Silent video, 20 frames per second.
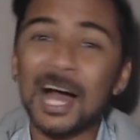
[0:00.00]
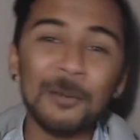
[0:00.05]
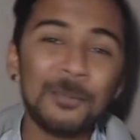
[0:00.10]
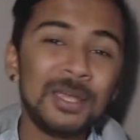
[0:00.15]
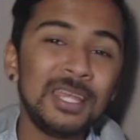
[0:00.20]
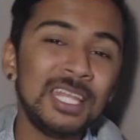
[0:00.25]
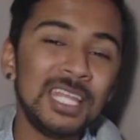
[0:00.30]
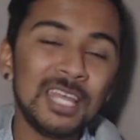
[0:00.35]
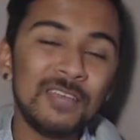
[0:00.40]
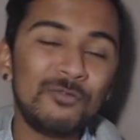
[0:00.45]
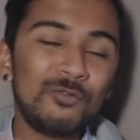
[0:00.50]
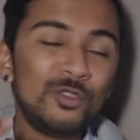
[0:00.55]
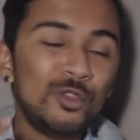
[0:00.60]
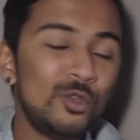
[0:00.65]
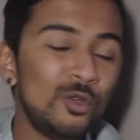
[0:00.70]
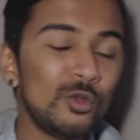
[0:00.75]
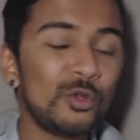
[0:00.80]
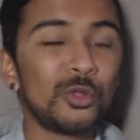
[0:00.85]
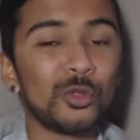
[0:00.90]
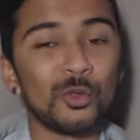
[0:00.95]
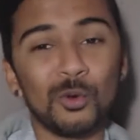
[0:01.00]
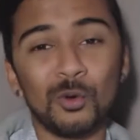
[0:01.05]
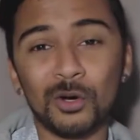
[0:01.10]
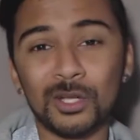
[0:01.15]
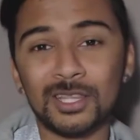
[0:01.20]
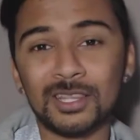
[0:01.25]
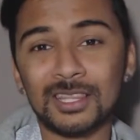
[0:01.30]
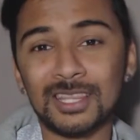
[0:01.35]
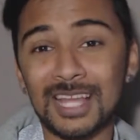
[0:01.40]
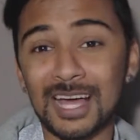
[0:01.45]
I mean, if you
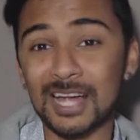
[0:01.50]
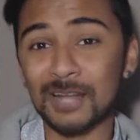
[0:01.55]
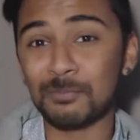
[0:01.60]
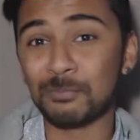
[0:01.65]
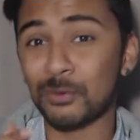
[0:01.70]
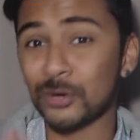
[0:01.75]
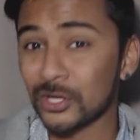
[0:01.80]
thought that